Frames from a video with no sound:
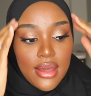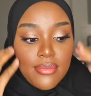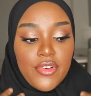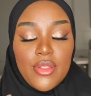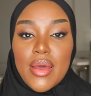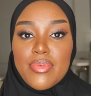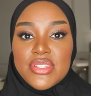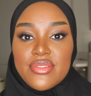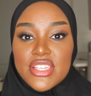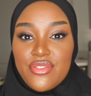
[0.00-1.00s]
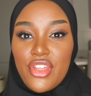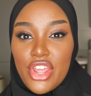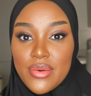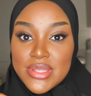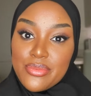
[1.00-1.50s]
For the purpose of this
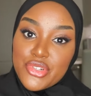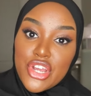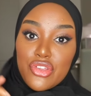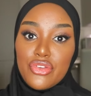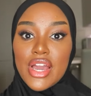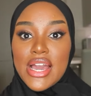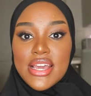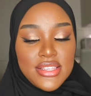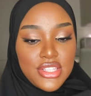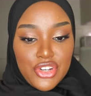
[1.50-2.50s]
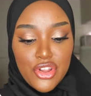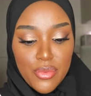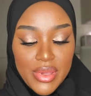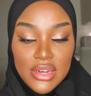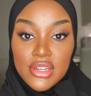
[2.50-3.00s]
video, as I'm showing you guys no
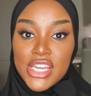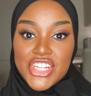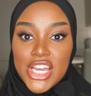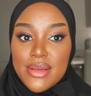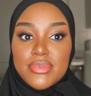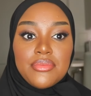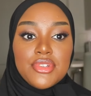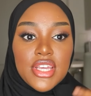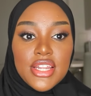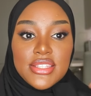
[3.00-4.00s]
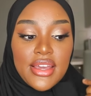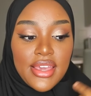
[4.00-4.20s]
pin hijabs, I'm just going to tuck it